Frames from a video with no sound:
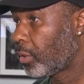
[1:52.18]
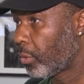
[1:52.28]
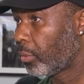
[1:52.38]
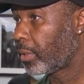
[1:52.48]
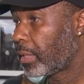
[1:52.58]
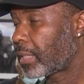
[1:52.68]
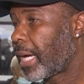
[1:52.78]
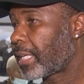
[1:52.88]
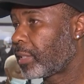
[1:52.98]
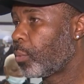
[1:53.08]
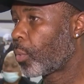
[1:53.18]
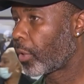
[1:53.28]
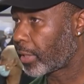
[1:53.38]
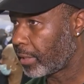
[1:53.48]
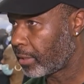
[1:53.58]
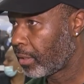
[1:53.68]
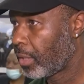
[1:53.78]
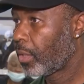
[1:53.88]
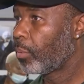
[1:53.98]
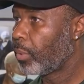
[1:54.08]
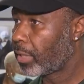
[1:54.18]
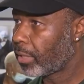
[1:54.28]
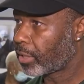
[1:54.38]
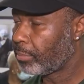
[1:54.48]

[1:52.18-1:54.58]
doing is actually working within the